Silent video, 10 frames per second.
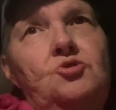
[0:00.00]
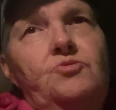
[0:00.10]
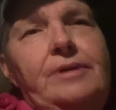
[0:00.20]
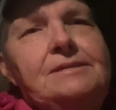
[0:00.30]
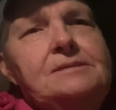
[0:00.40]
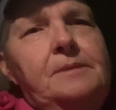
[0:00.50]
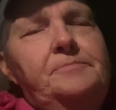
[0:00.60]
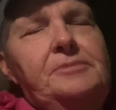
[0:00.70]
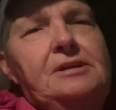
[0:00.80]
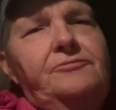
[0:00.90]
Who wakes
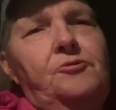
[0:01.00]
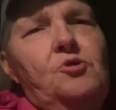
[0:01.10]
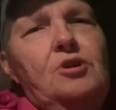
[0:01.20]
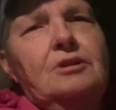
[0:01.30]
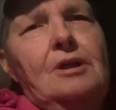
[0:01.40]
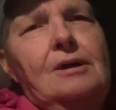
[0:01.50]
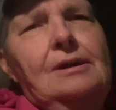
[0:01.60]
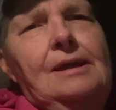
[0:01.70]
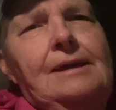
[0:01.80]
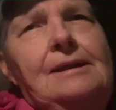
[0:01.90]
up at 4 o'clock
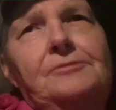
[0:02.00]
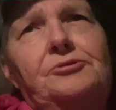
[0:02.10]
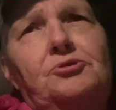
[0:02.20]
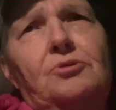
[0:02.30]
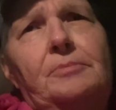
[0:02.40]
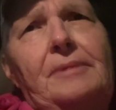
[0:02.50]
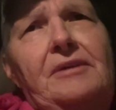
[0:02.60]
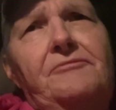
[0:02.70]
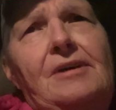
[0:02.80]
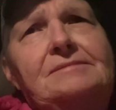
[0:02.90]
and get out the door
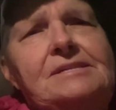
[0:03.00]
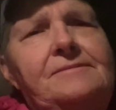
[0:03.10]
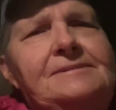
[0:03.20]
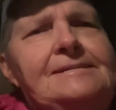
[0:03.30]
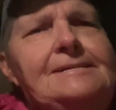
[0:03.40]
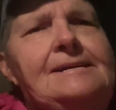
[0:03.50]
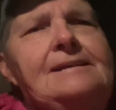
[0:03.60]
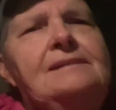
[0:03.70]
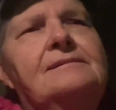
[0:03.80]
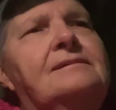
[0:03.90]
by 5.17?